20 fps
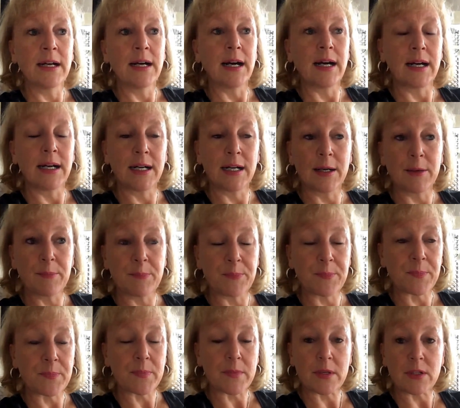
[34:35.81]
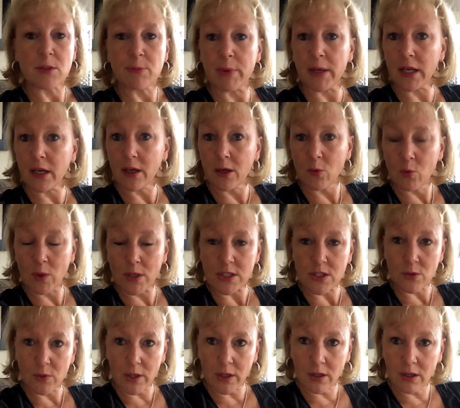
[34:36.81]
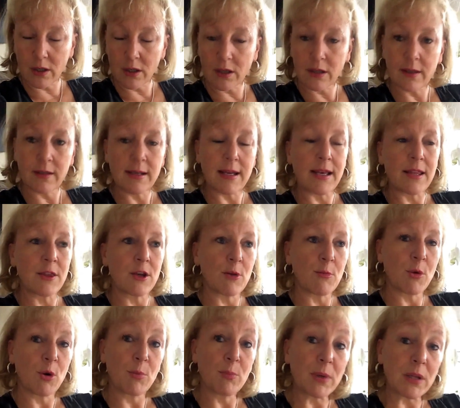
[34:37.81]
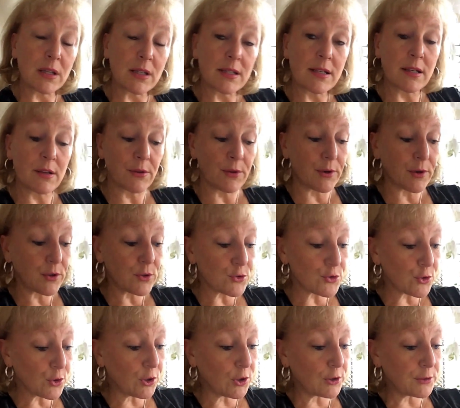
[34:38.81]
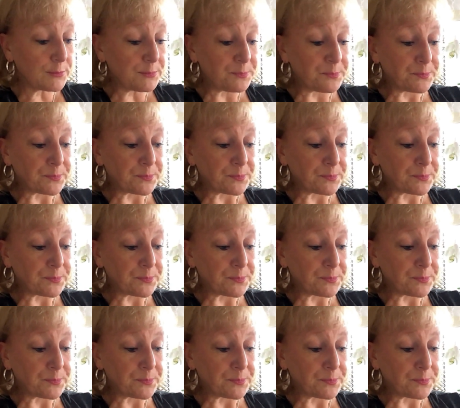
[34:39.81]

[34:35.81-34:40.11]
um, depending on what's going on and their mobility and their control